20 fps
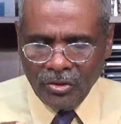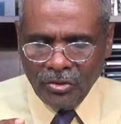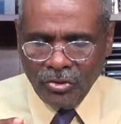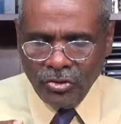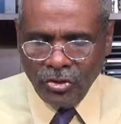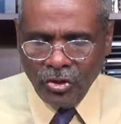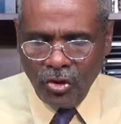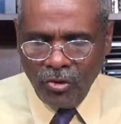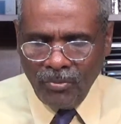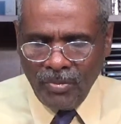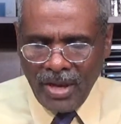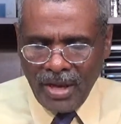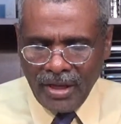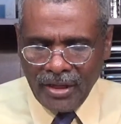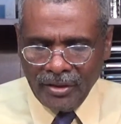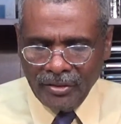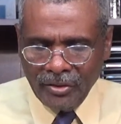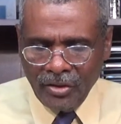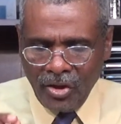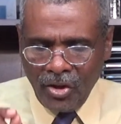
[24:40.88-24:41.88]
No
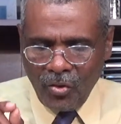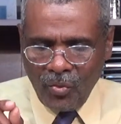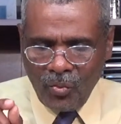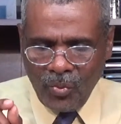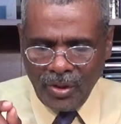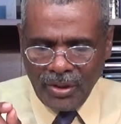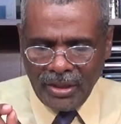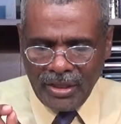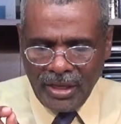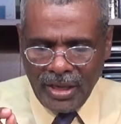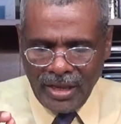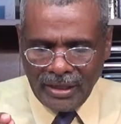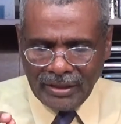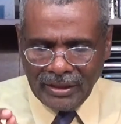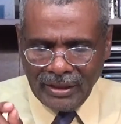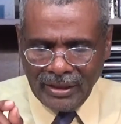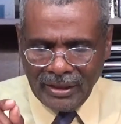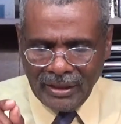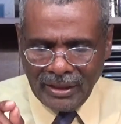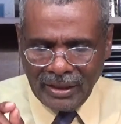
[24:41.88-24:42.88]
man, when he had
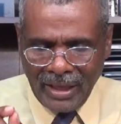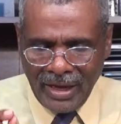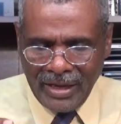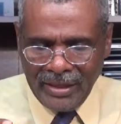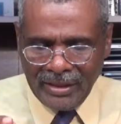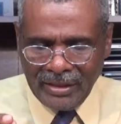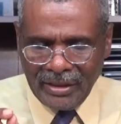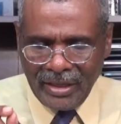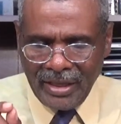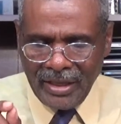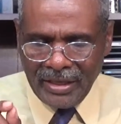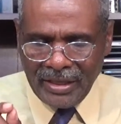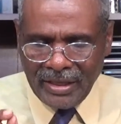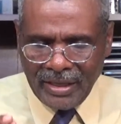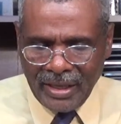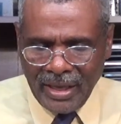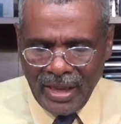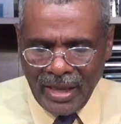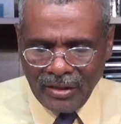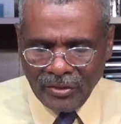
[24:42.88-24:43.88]
lighted a
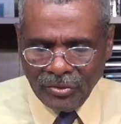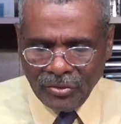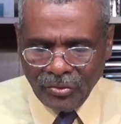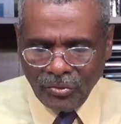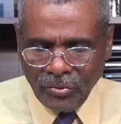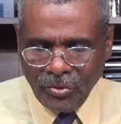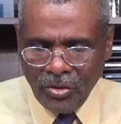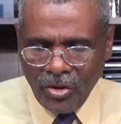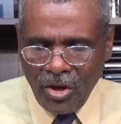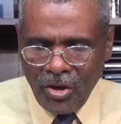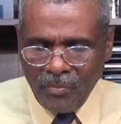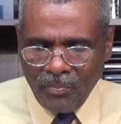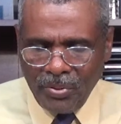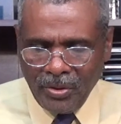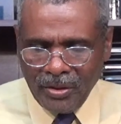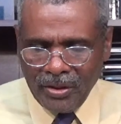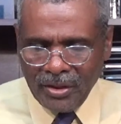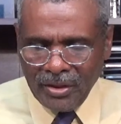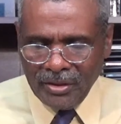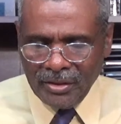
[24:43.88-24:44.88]
candle,
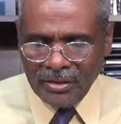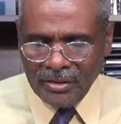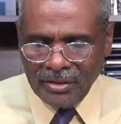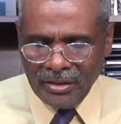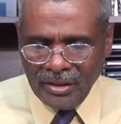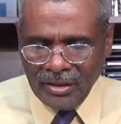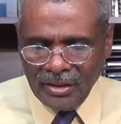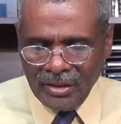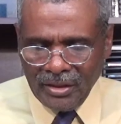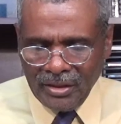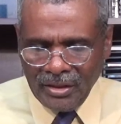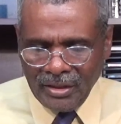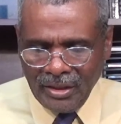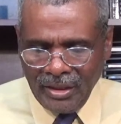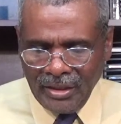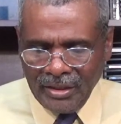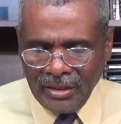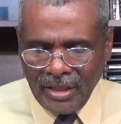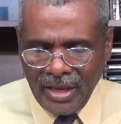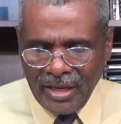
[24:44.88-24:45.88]
put it
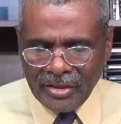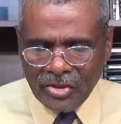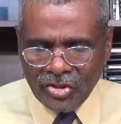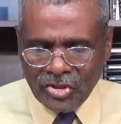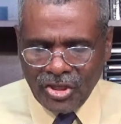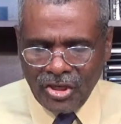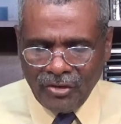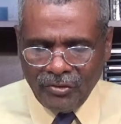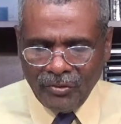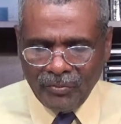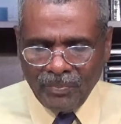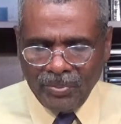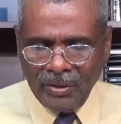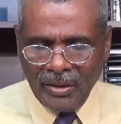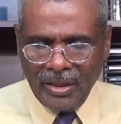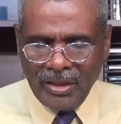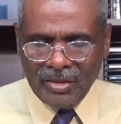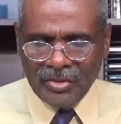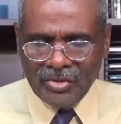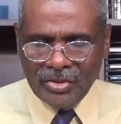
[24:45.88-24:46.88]
in a secret
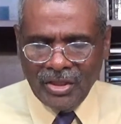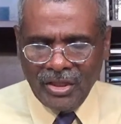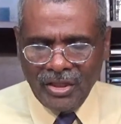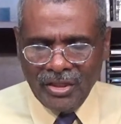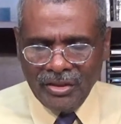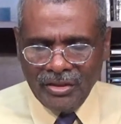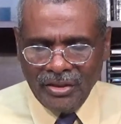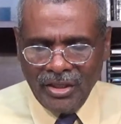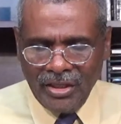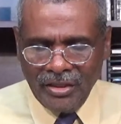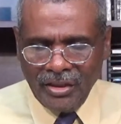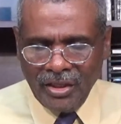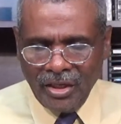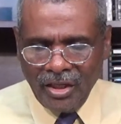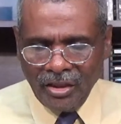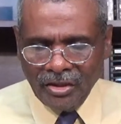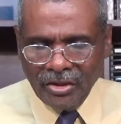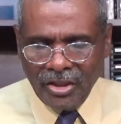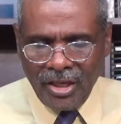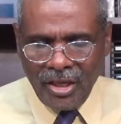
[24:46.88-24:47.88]
place, neither
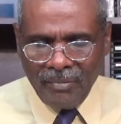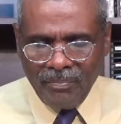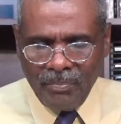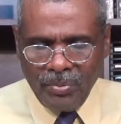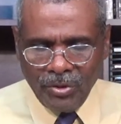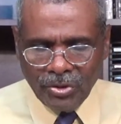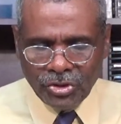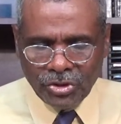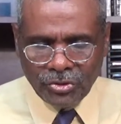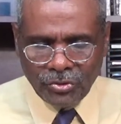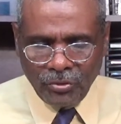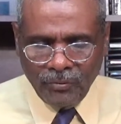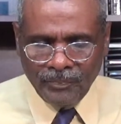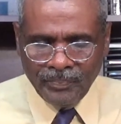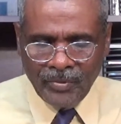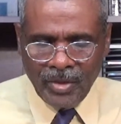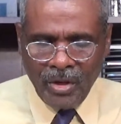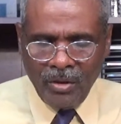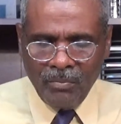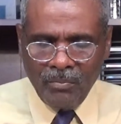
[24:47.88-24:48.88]
under a bushel,
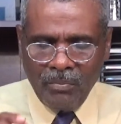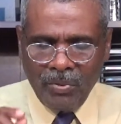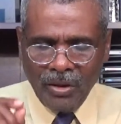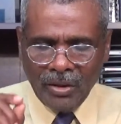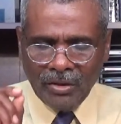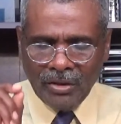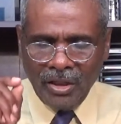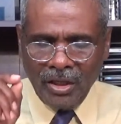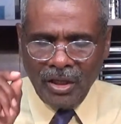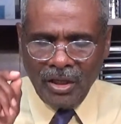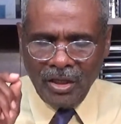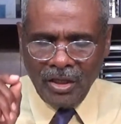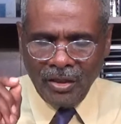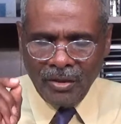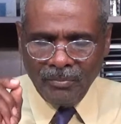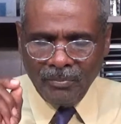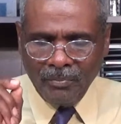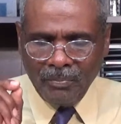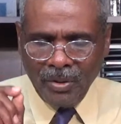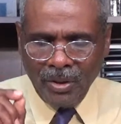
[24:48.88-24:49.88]
but
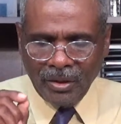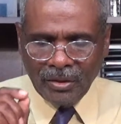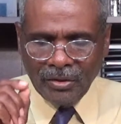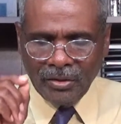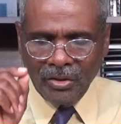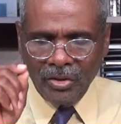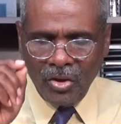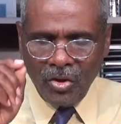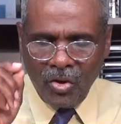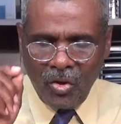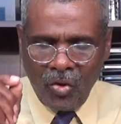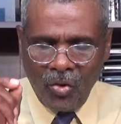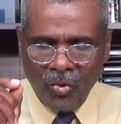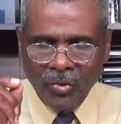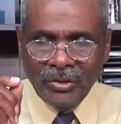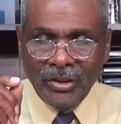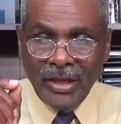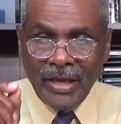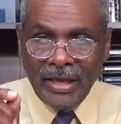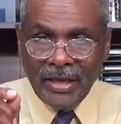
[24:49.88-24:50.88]

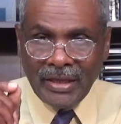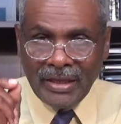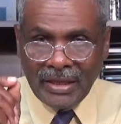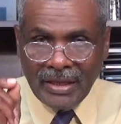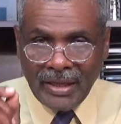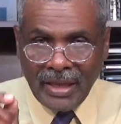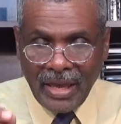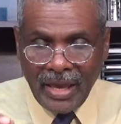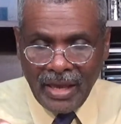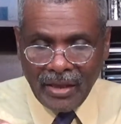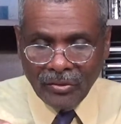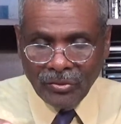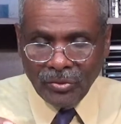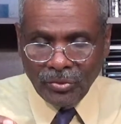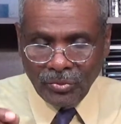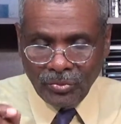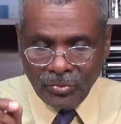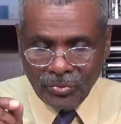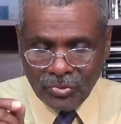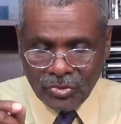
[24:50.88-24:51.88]
on a
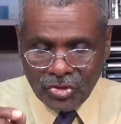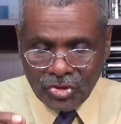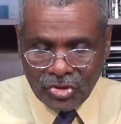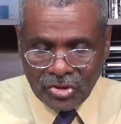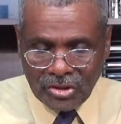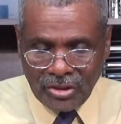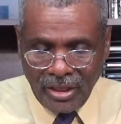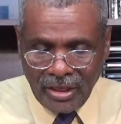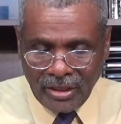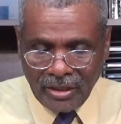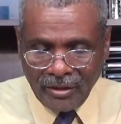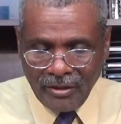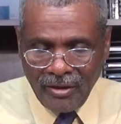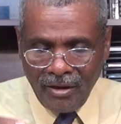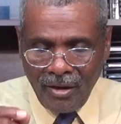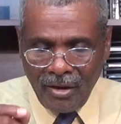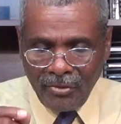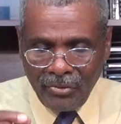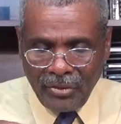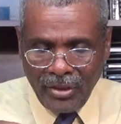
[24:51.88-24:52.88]
candlestick,
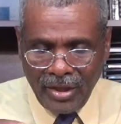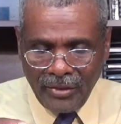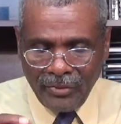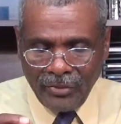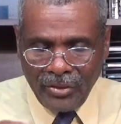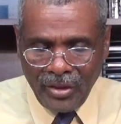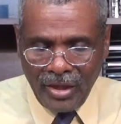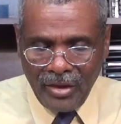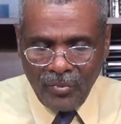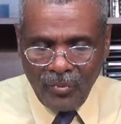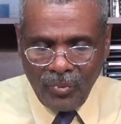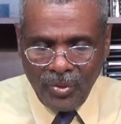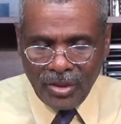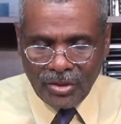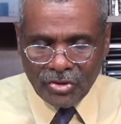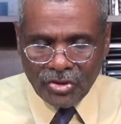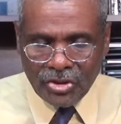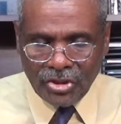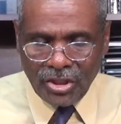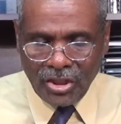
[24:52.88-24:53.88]
that they
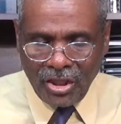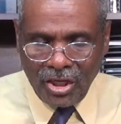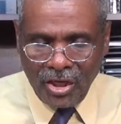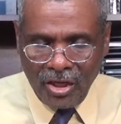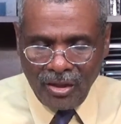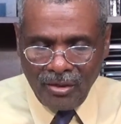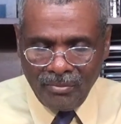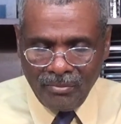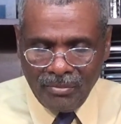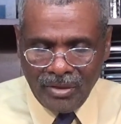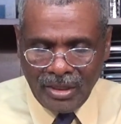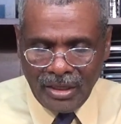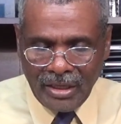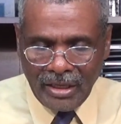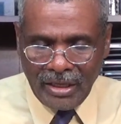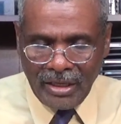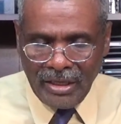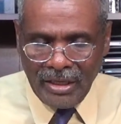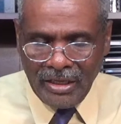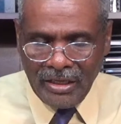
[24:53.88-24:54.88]
which come
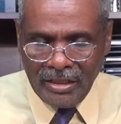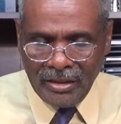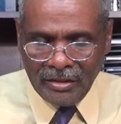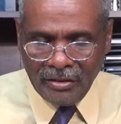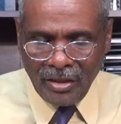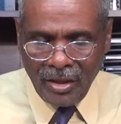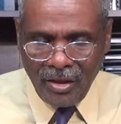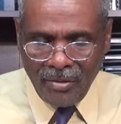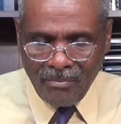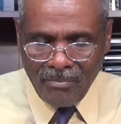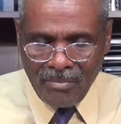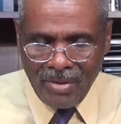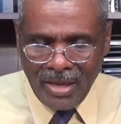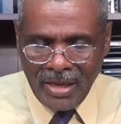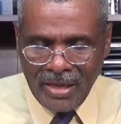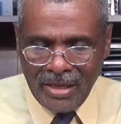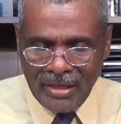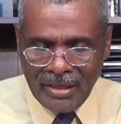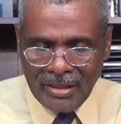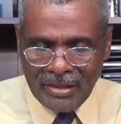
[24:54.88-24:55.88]
in
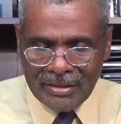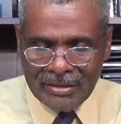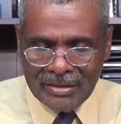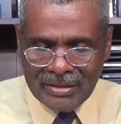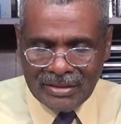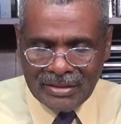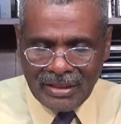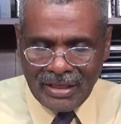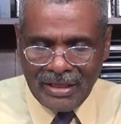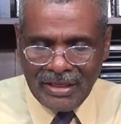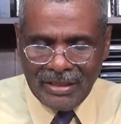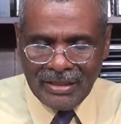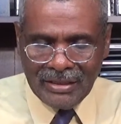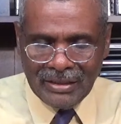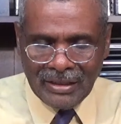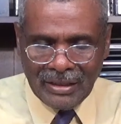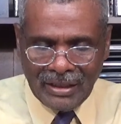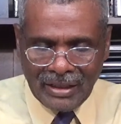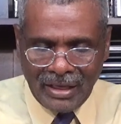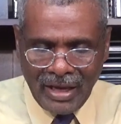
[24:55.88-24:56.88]
may see
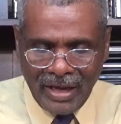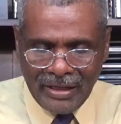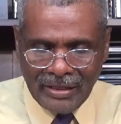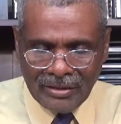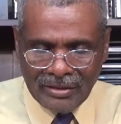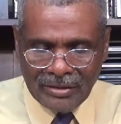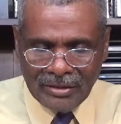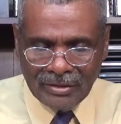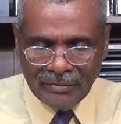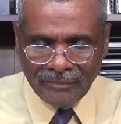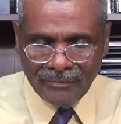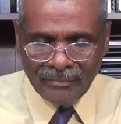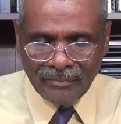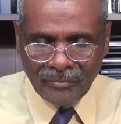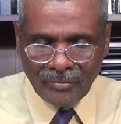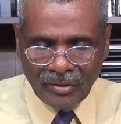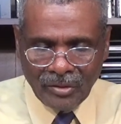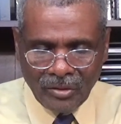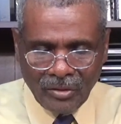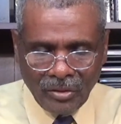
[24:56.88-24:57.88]
light.
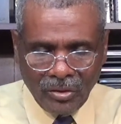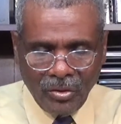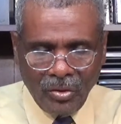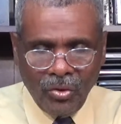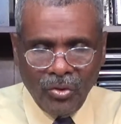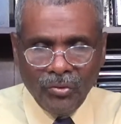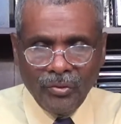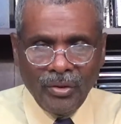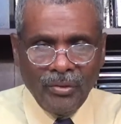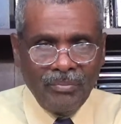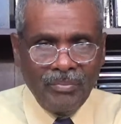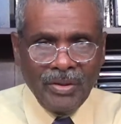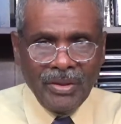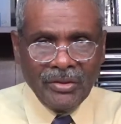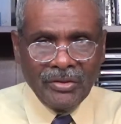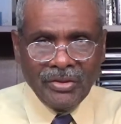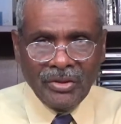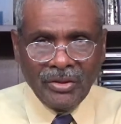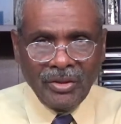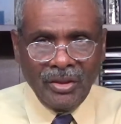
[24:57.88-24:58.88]
Glory be
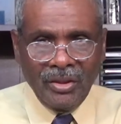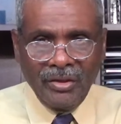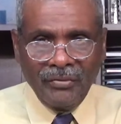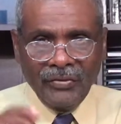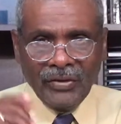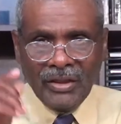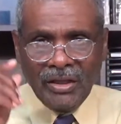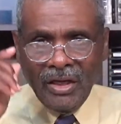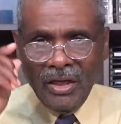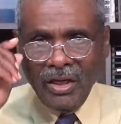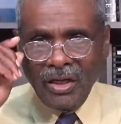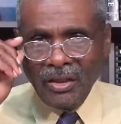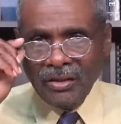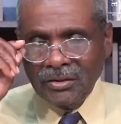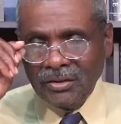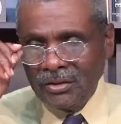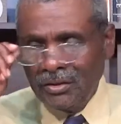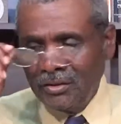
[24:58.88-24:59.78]
to the living God.